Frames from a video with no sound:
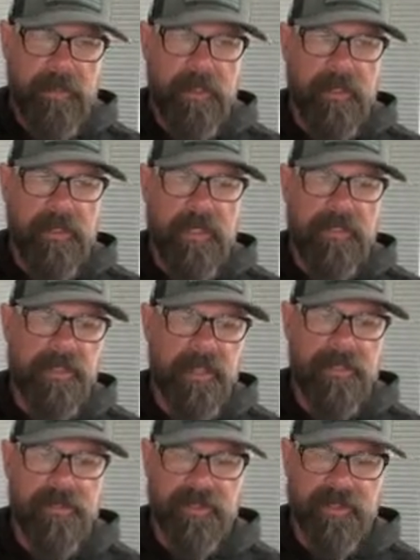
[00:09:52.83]
need to
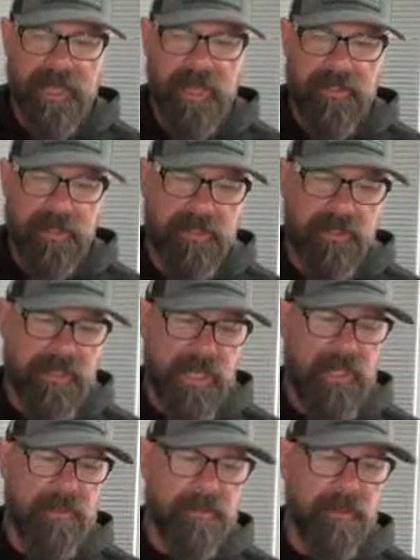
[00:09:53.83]
understand that you
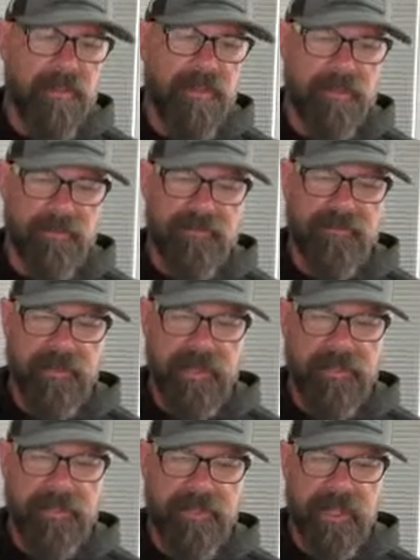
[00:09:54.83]
can't look to the
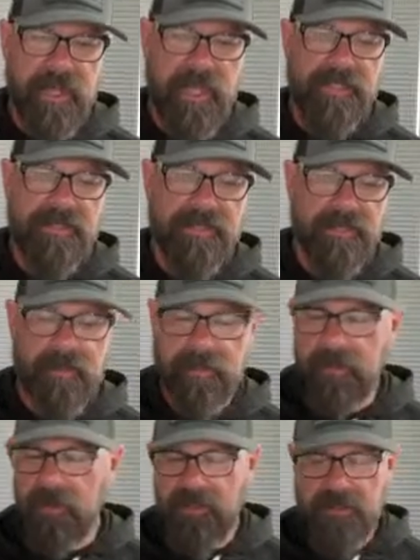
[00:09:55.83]
freaks as you
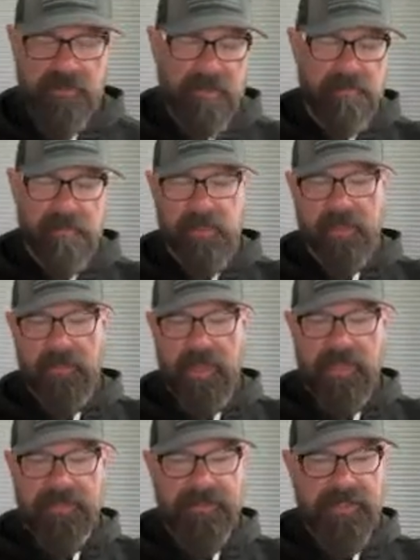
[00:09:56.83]
can look to them,
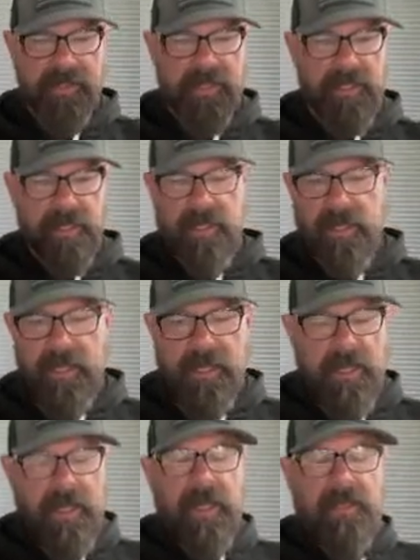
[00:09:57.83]
as
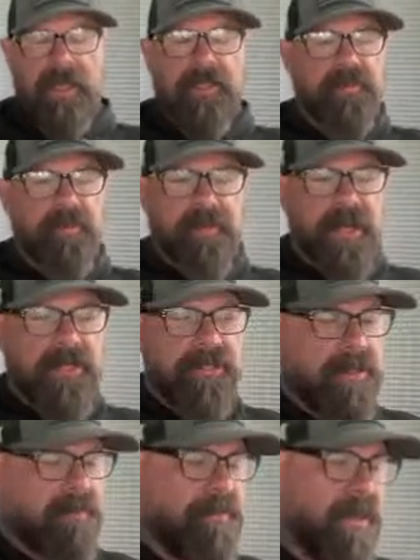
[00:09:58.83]

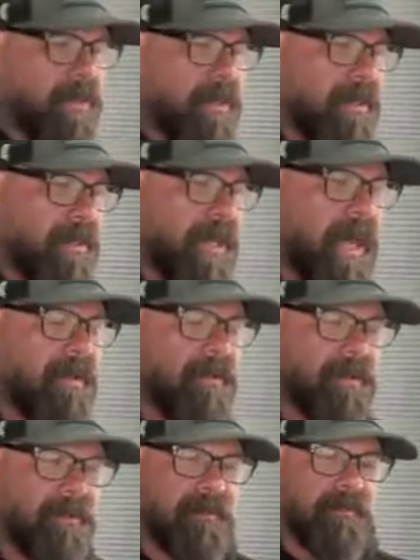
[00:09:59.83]
inspiration, but not
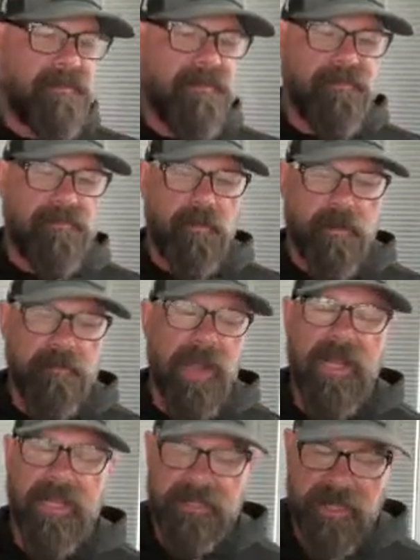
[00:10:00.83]
for
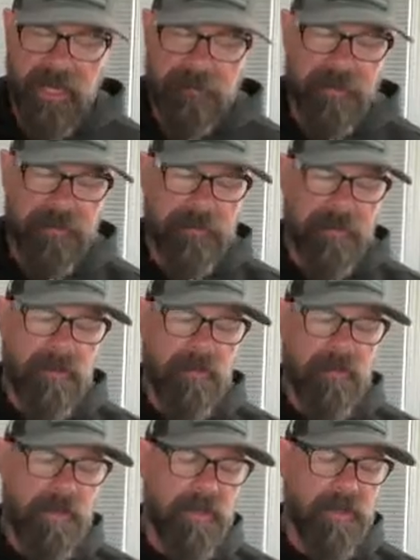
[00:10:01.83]
body type
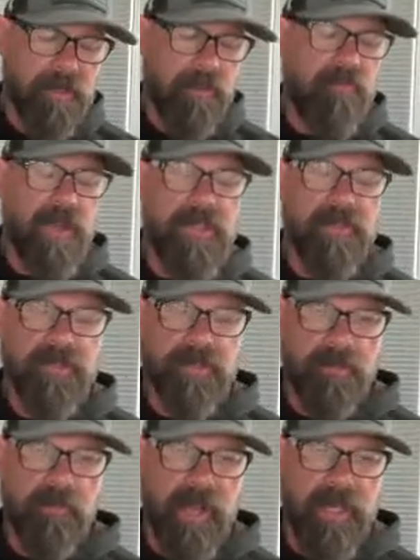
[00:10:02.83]
or what you
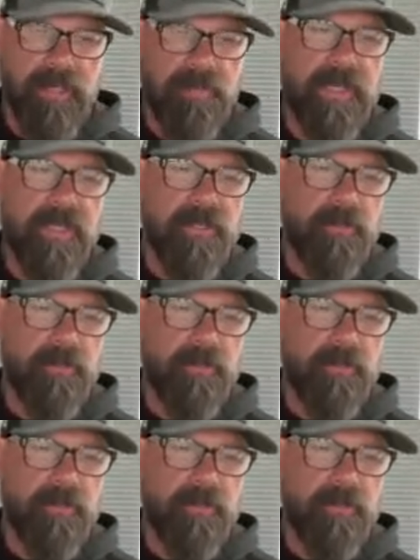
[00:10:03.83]
should weigh. You need to